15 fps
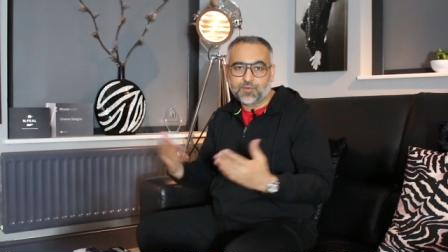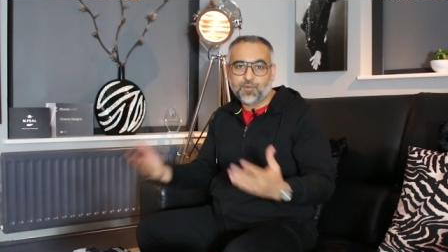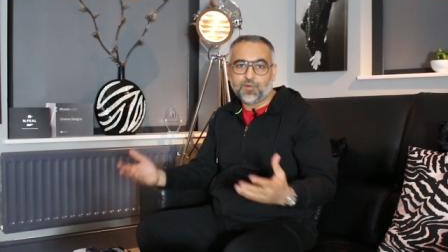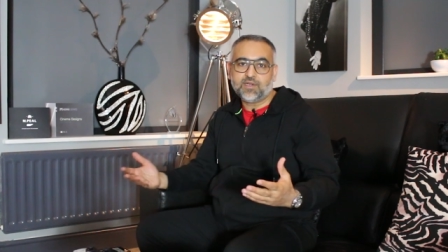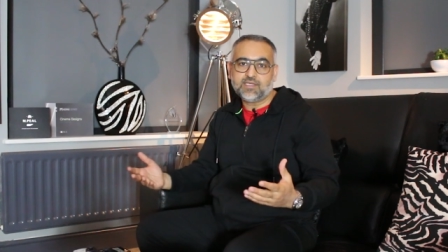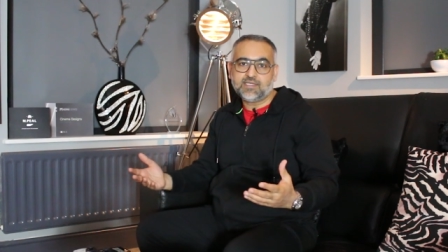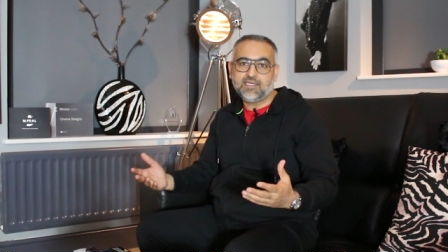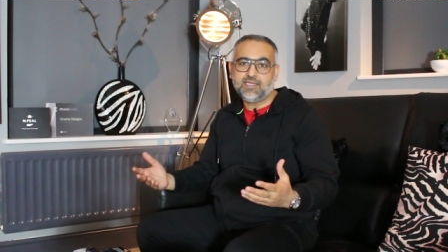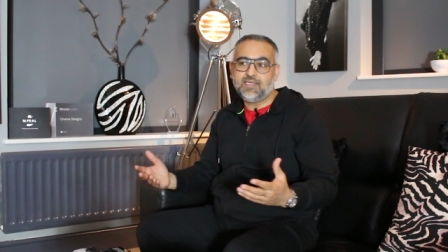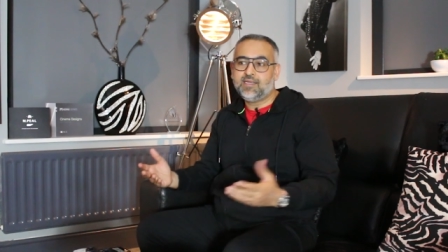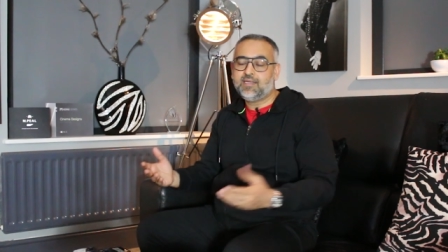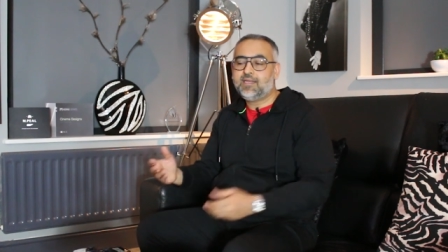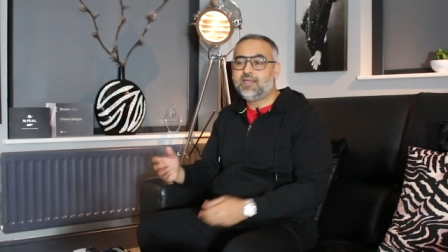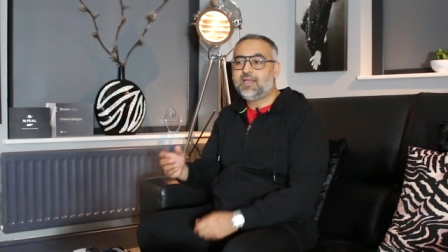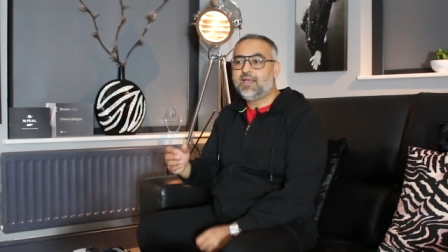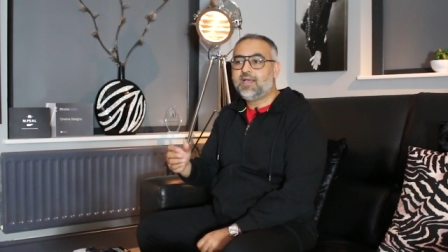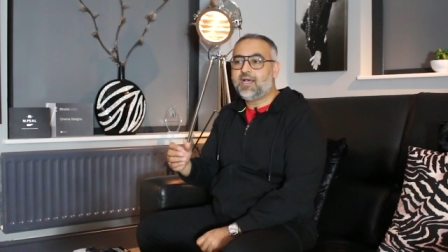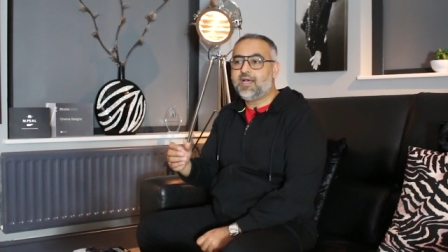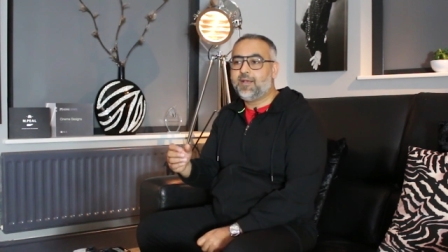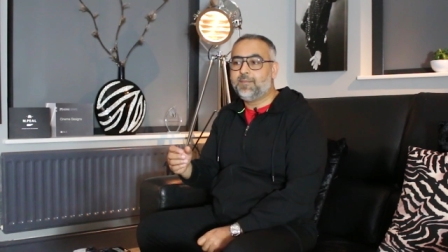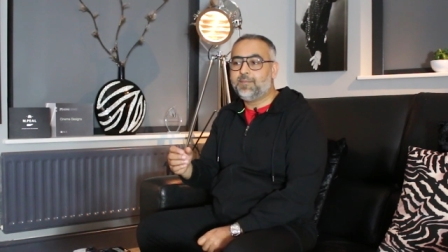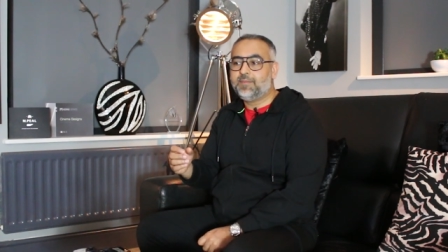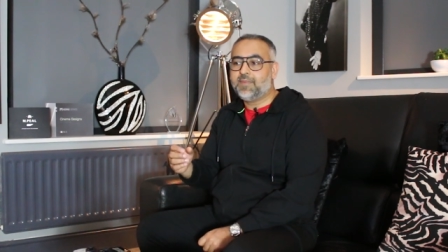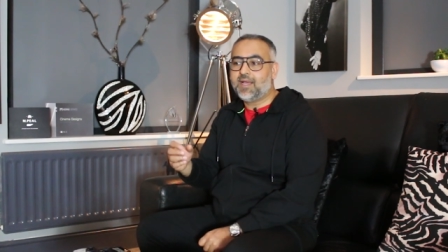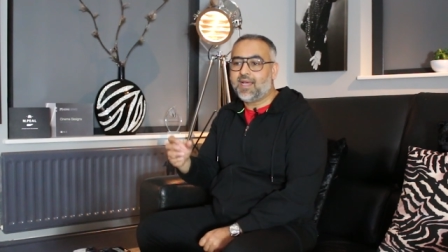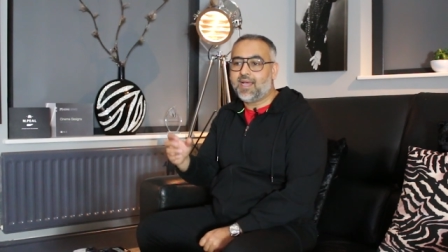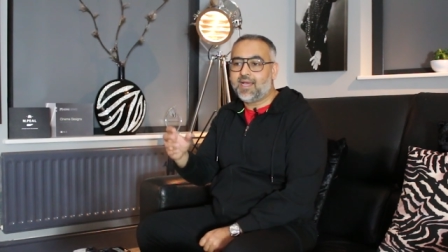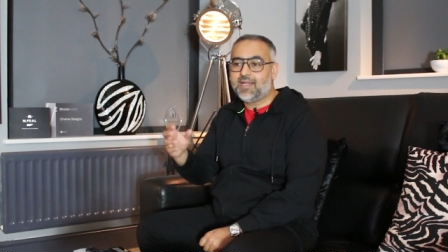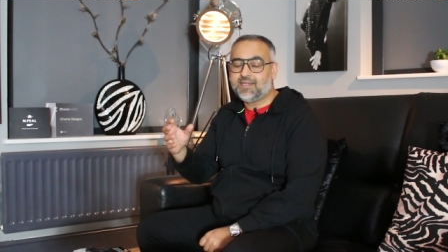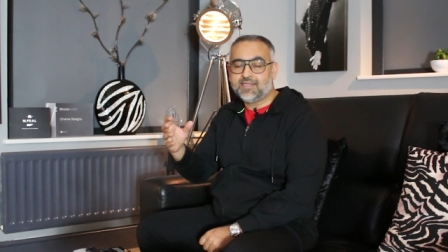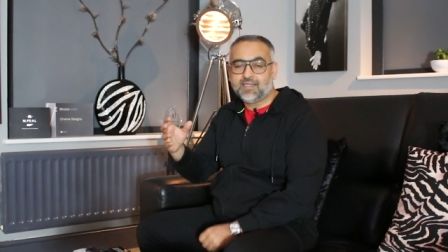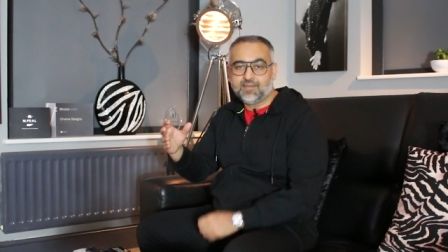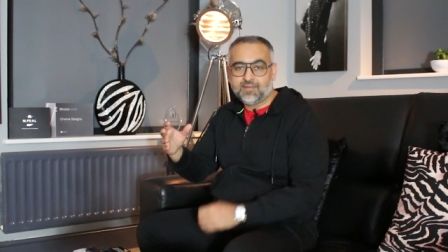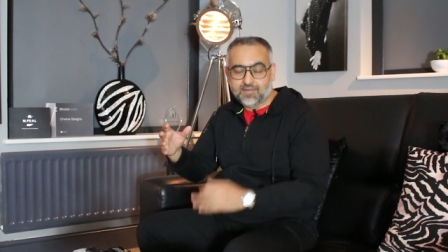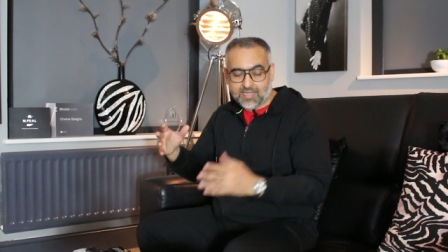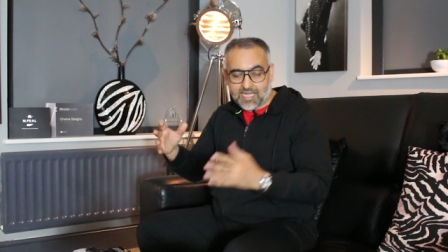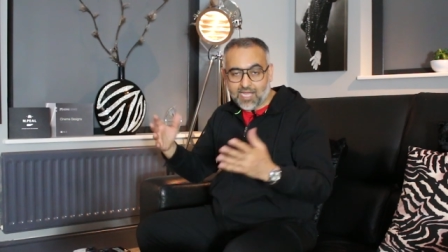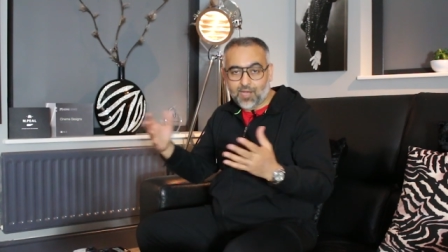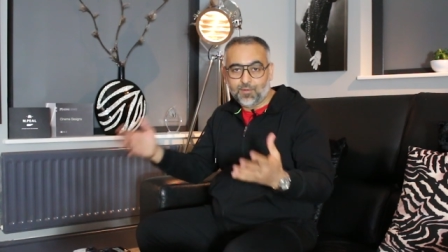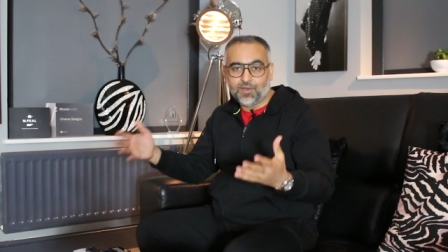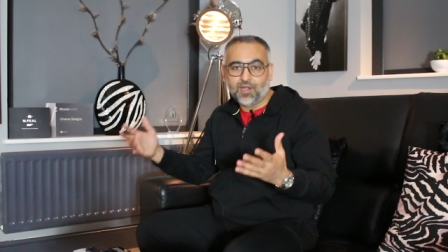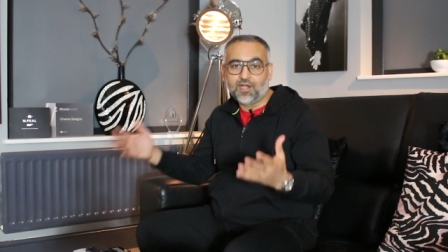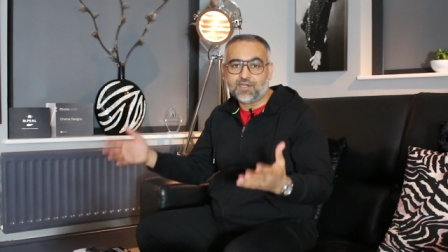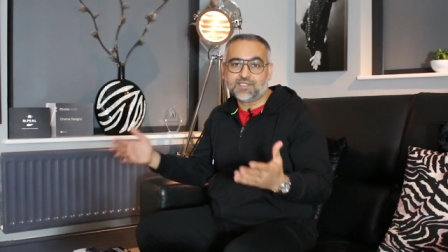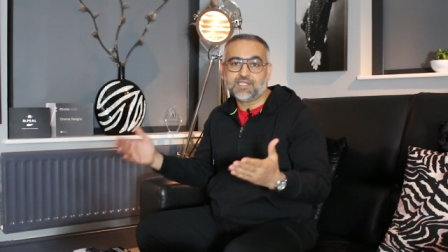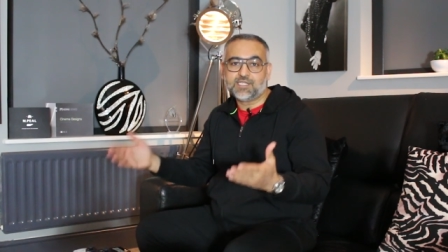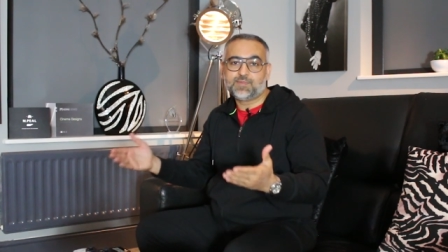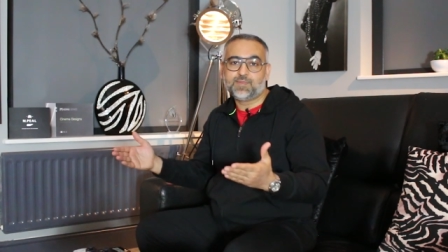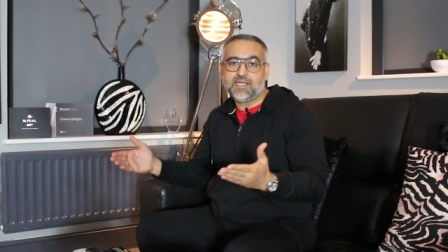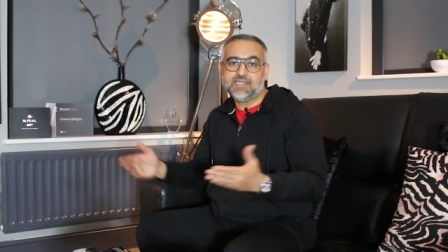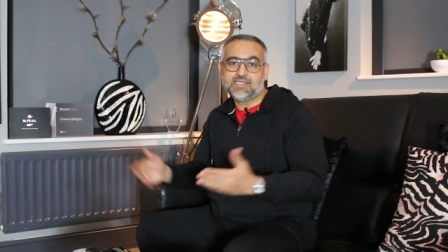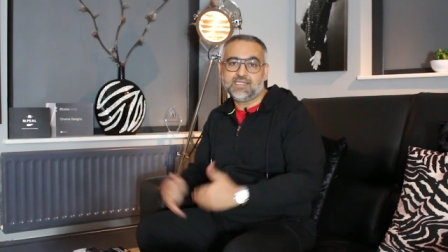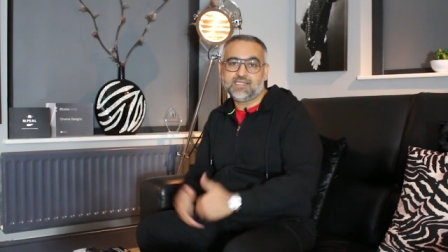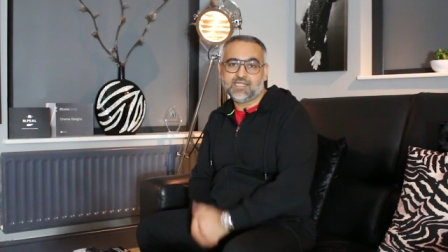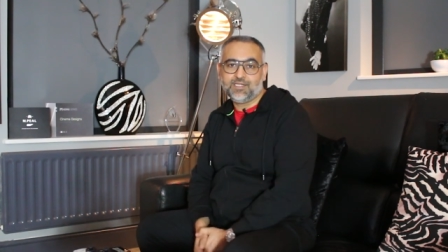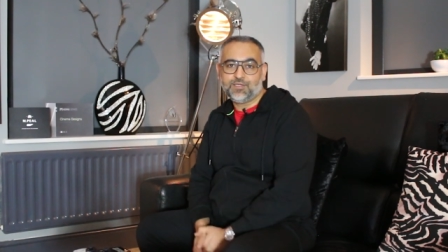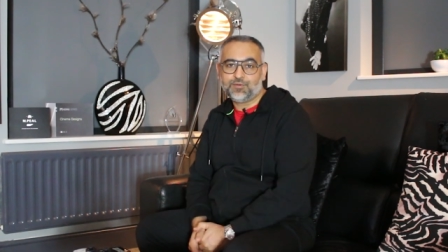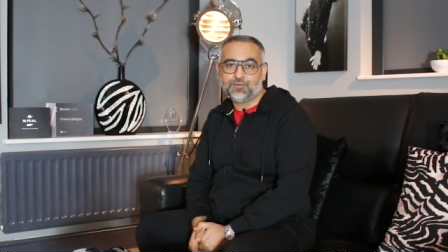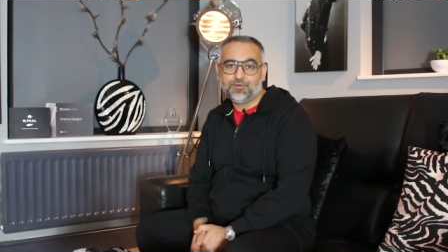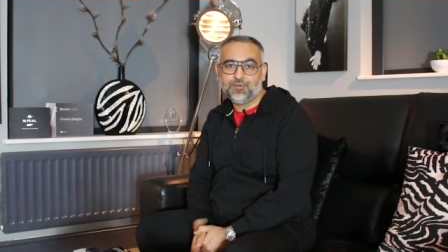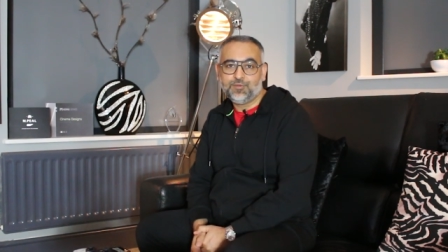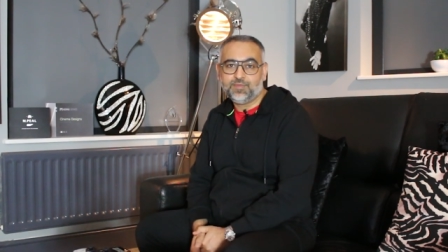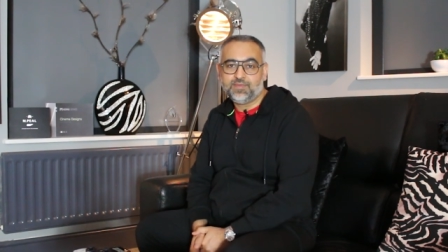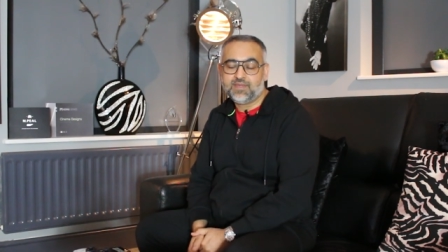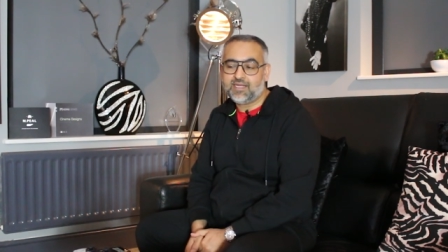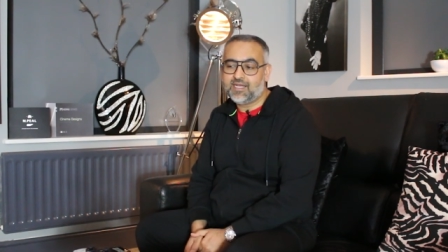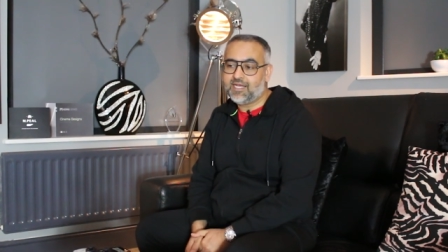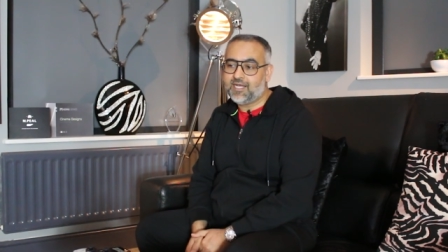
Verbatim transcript: the quality um, and how large the space is in your room.